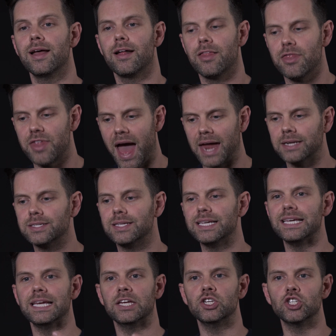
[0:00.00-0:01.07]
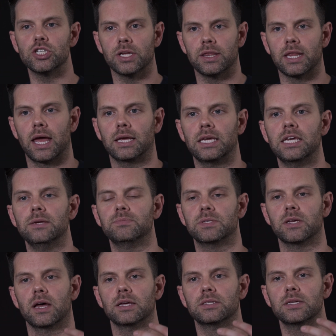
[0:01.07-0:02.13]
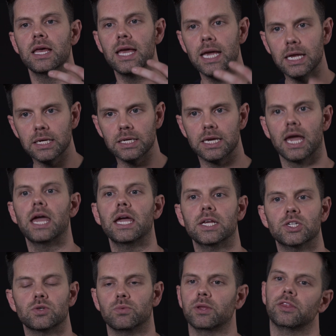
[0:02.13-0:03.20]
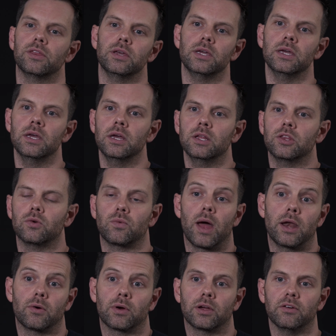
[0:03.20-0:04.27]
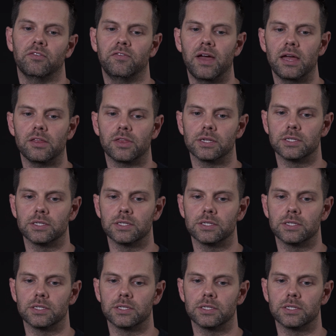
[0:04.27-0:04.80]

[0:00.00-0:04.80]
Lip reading: That is the engine that keeps us engaged with the rhetoric of faith.